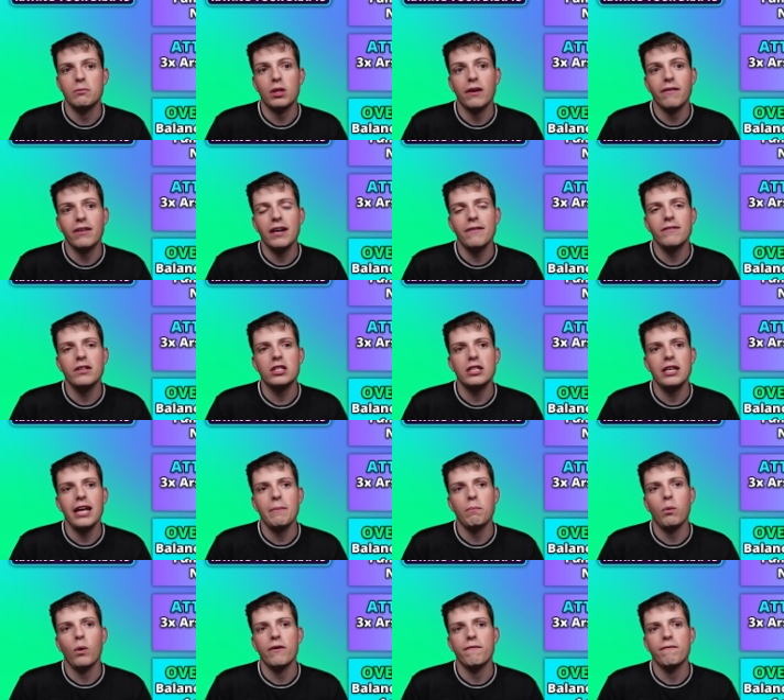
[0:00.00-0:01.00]
So I've given this an
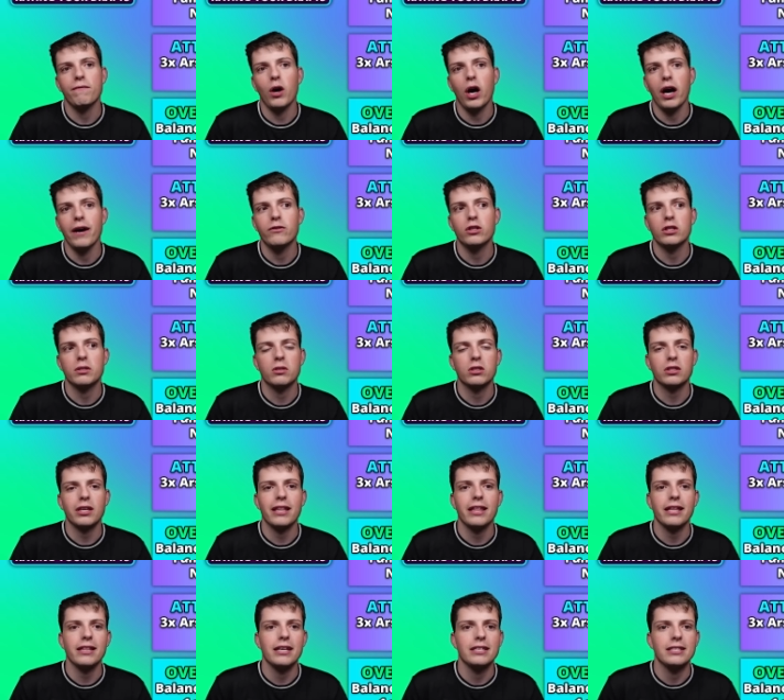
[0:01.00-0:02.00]
8.5 just because I
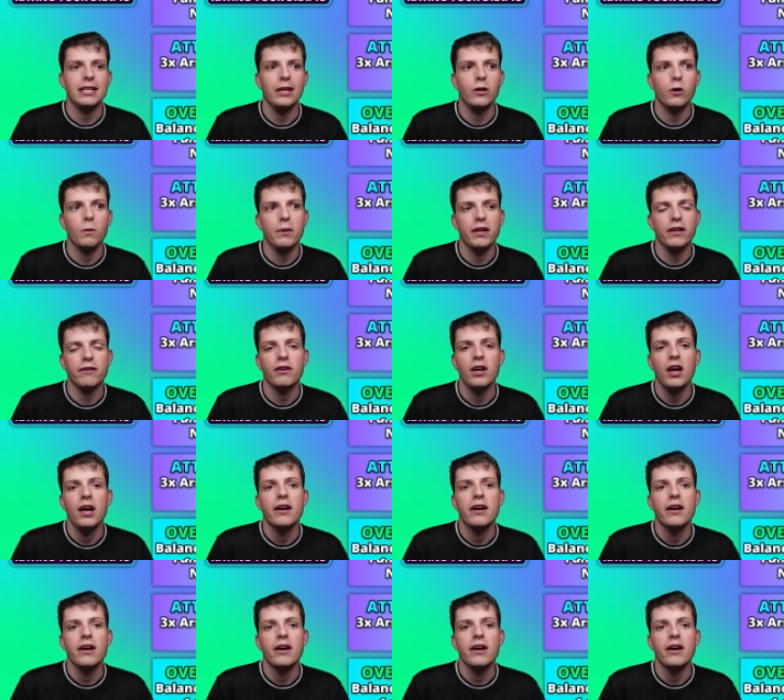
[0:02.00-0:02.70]
think there's a little bit of